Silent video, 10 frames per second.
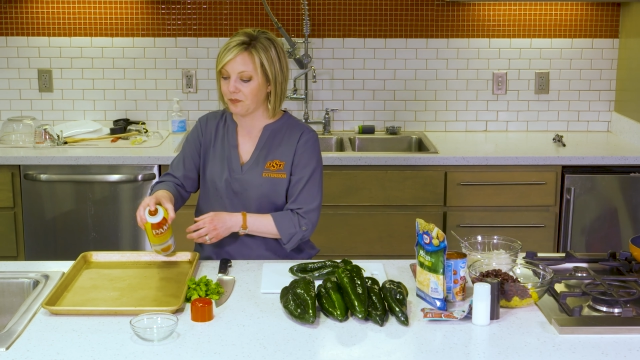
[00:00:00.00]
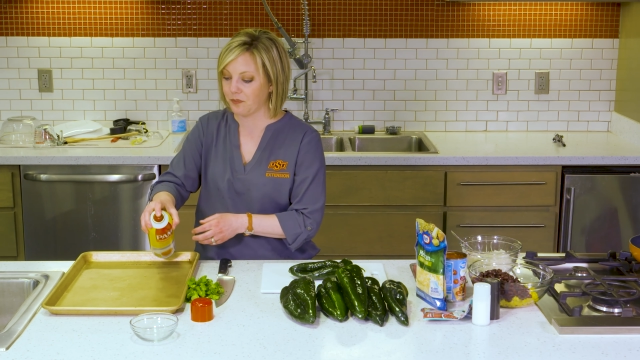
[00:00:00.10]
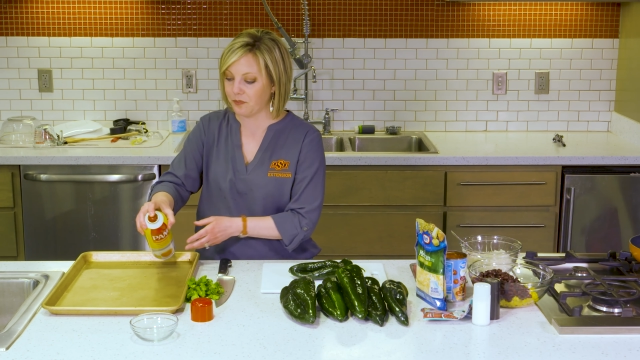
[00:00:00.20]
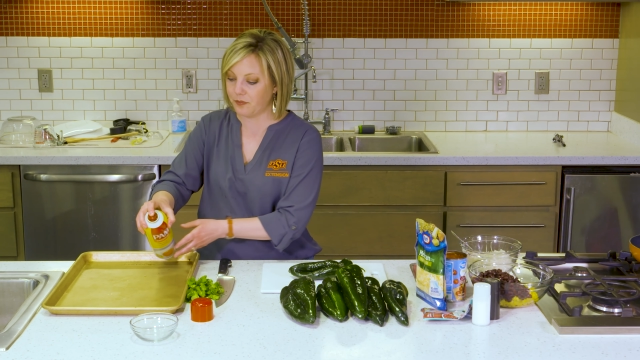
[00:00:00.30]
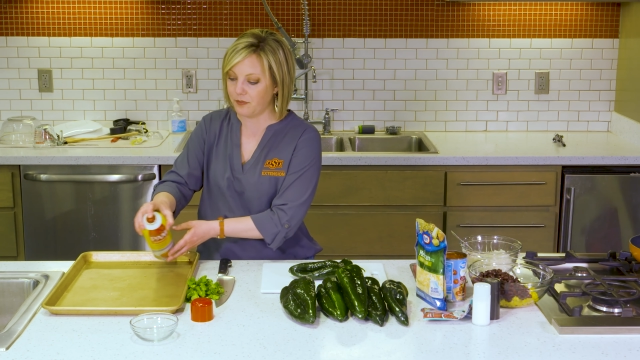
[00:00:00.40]

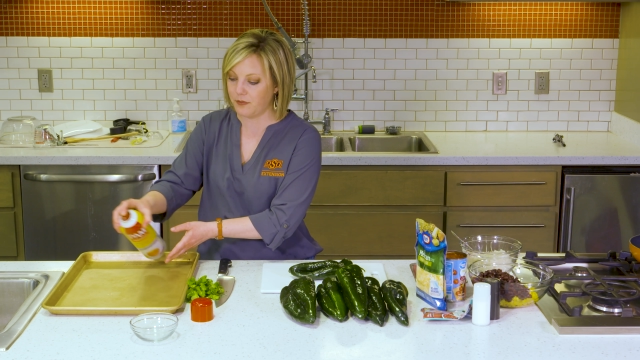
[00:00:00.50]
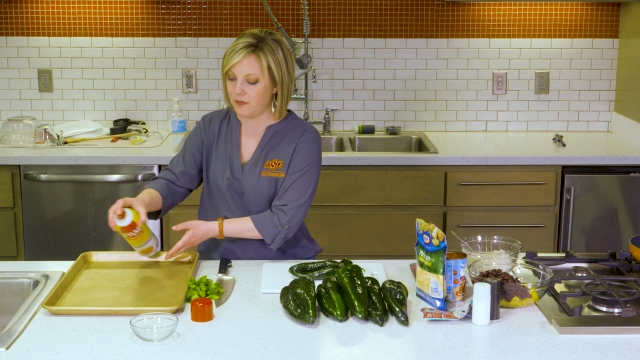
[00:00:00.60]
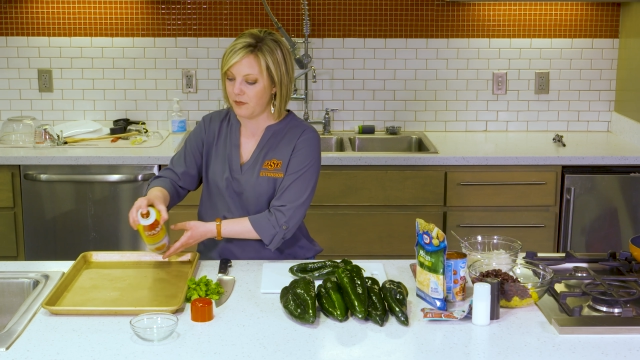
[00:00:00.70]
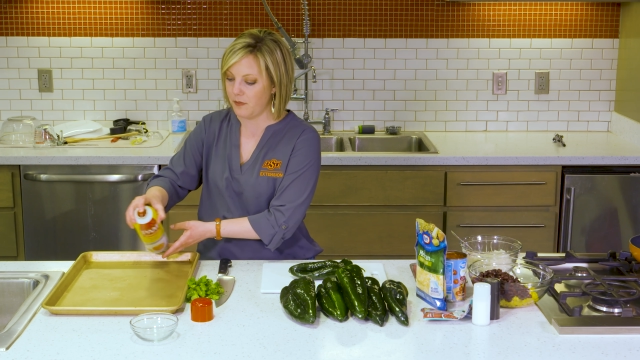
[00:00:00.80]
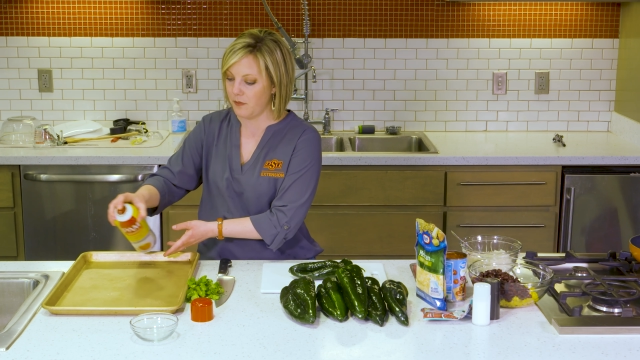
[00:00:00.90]

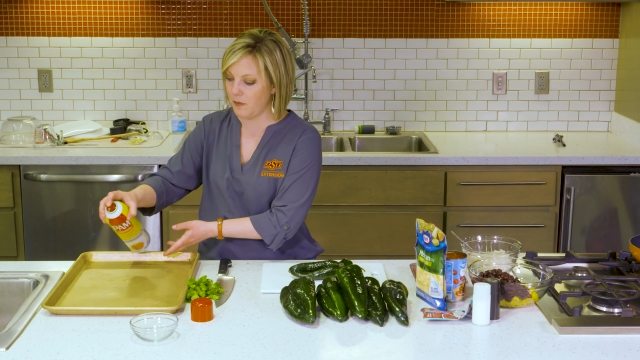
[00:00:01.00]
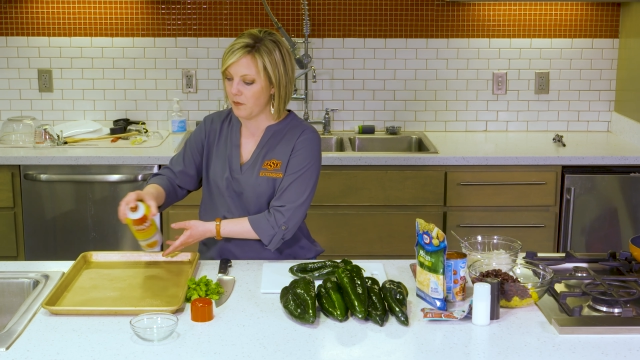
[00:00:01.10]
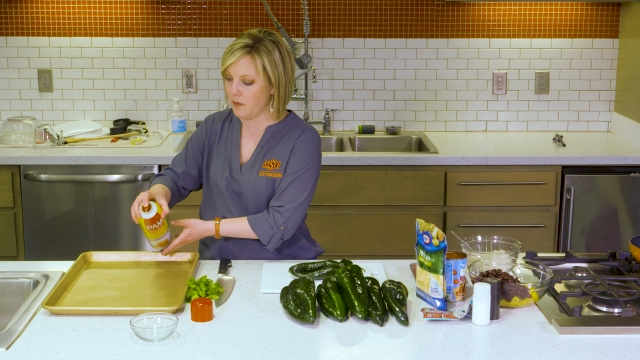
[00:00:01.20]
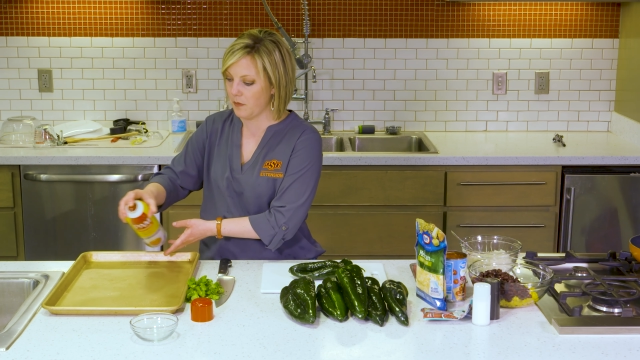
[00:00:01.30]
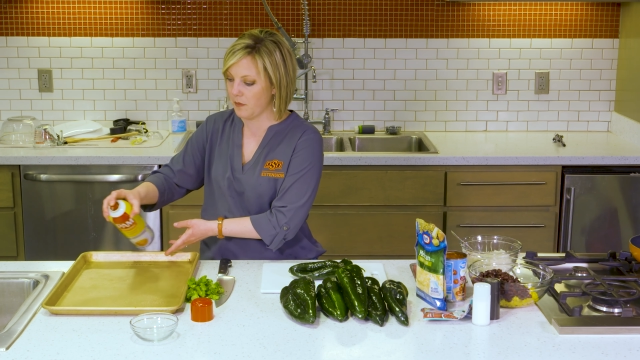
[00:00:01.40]

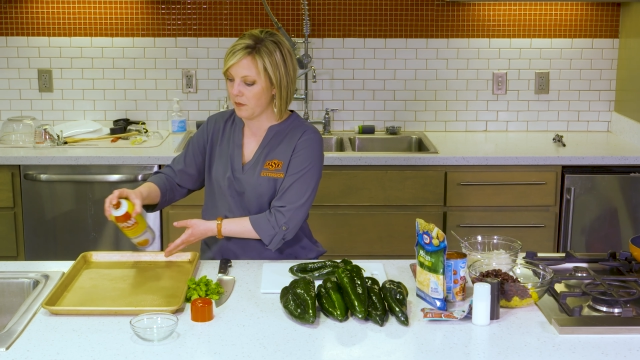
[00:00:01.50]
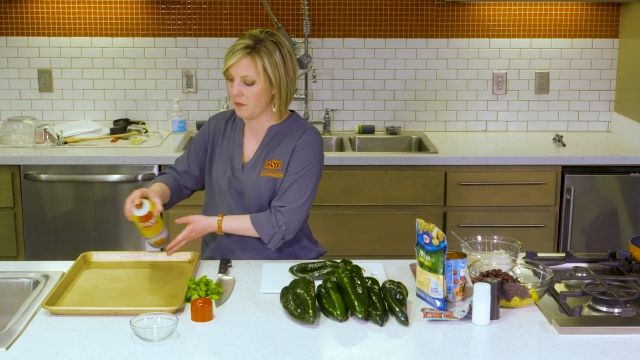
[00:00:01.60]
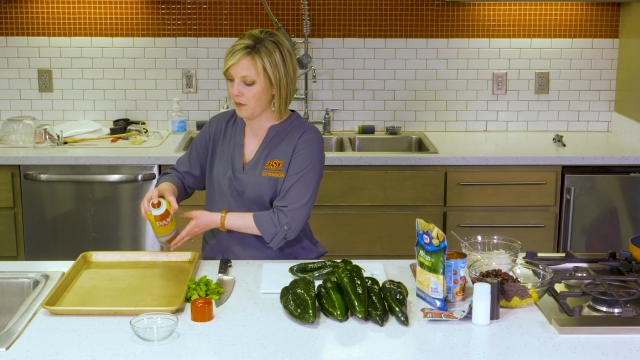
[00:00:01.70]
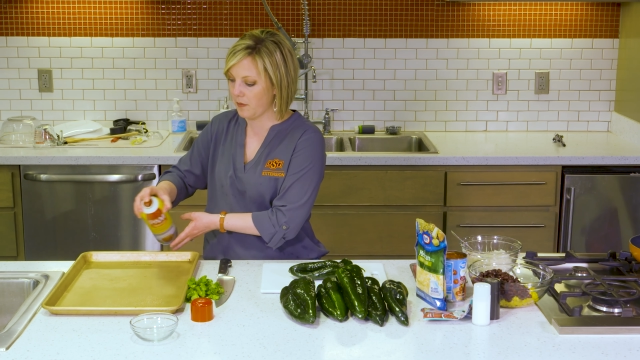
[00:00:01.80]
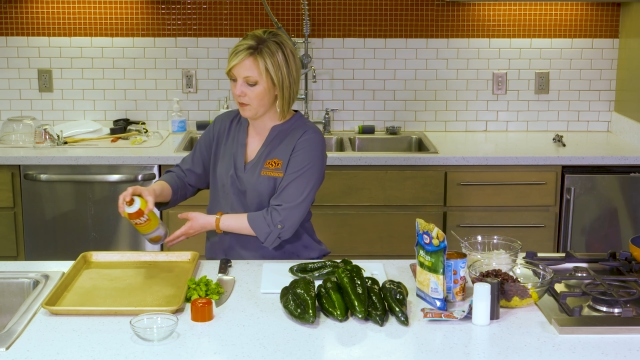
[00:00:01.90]

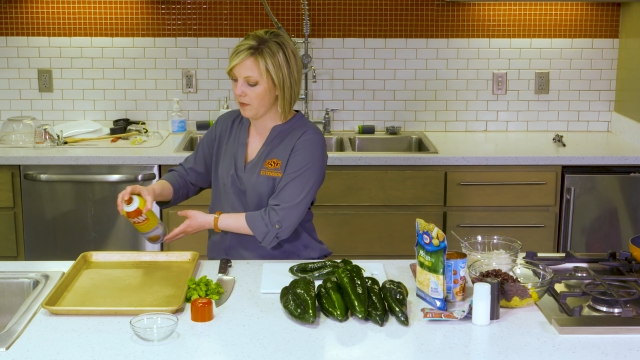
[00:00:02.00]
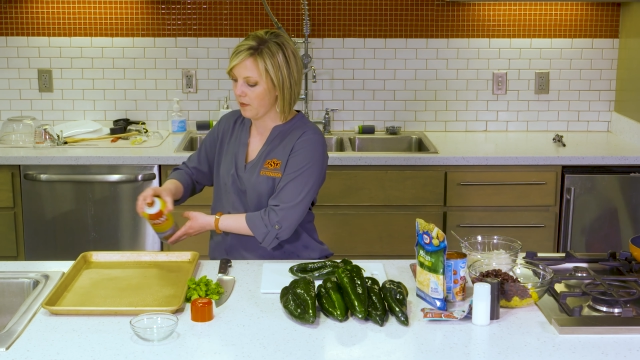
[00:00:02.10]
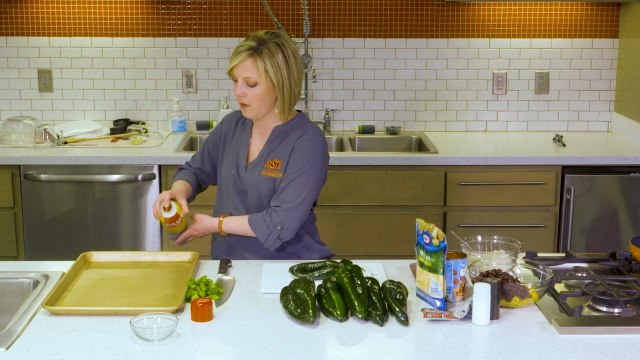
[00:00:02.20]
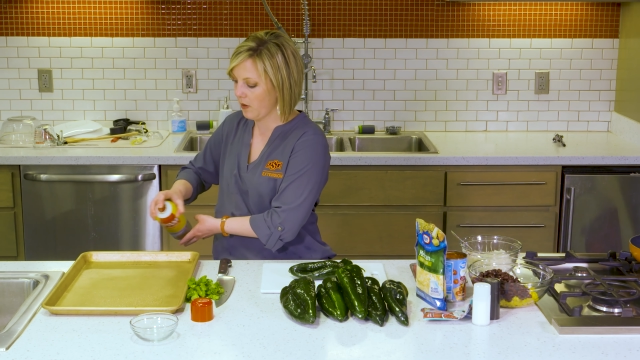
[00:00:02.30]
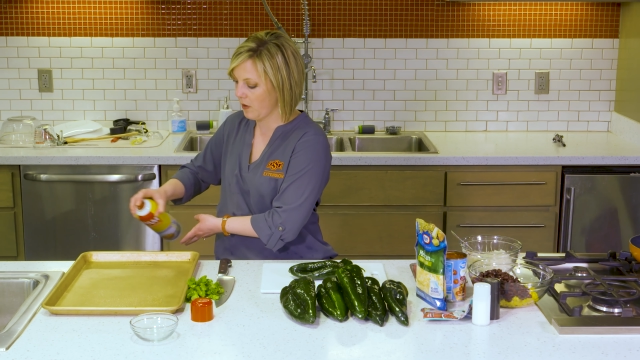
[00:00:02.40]

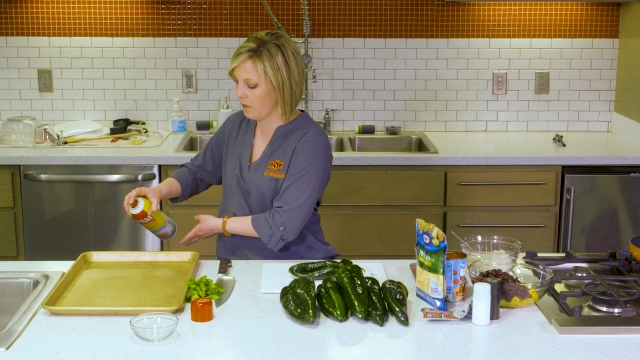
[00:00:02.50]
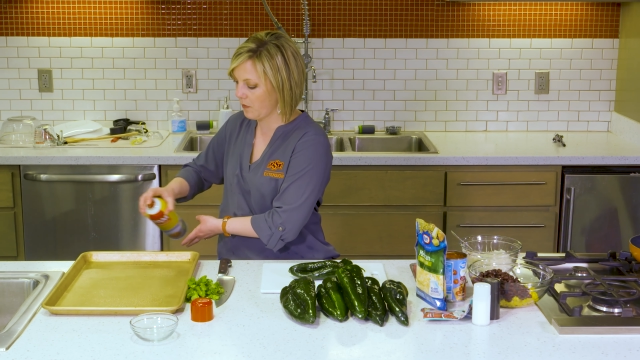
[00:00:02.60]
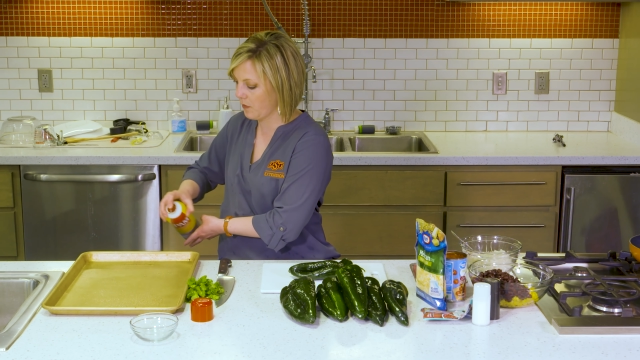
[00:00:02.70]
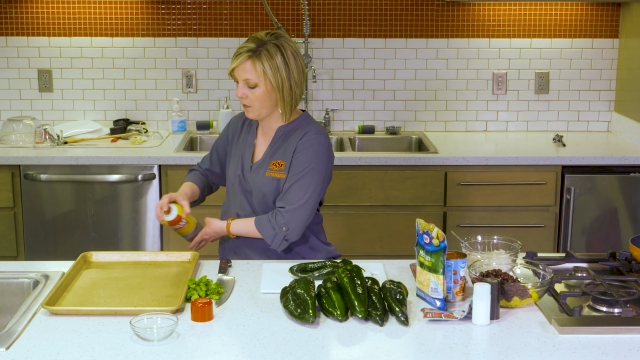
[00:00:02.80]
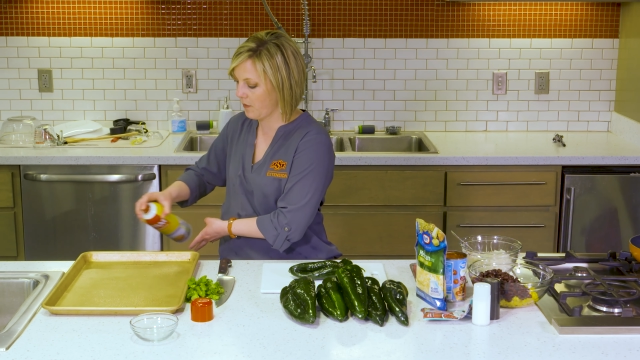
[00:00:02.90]

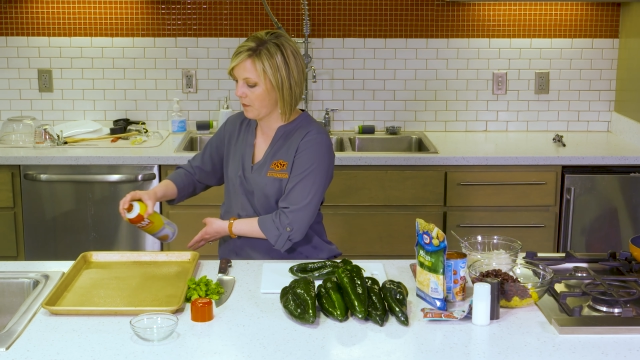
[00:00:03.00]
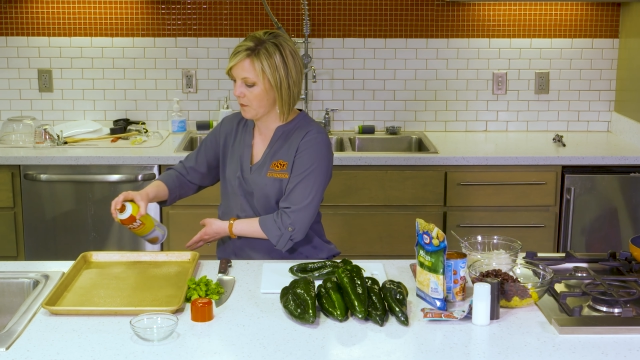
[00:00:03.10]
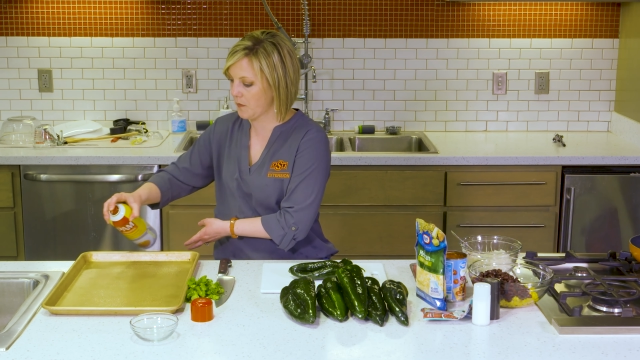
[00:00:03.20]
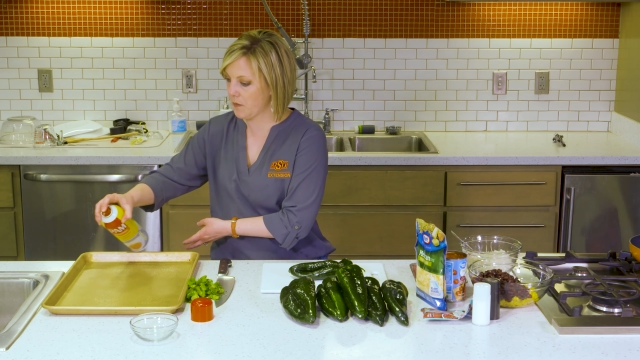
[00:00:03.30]
Nothing is said.